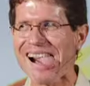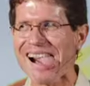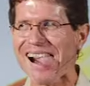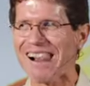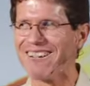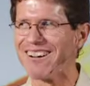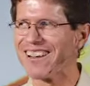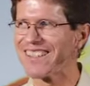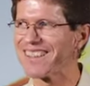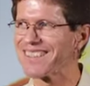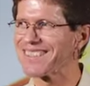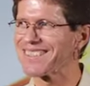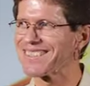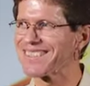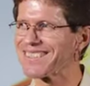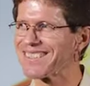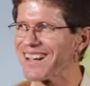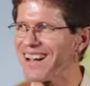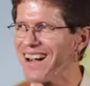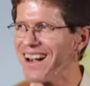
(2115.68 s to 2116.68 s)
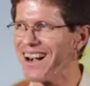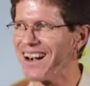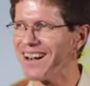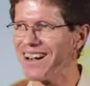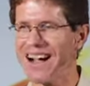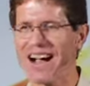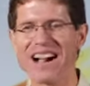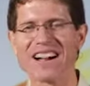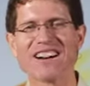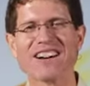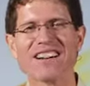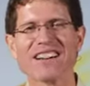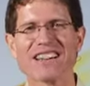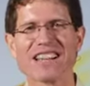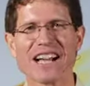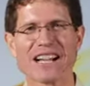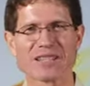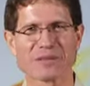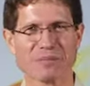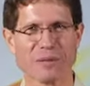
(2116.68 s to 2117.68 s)
with his tongue. I couldn't
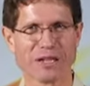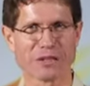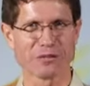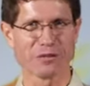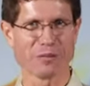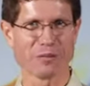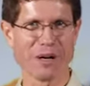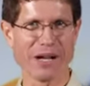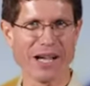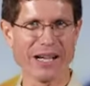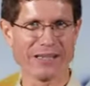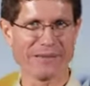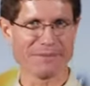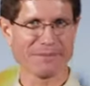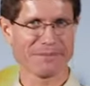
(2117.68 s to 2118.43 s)
catch much with mine.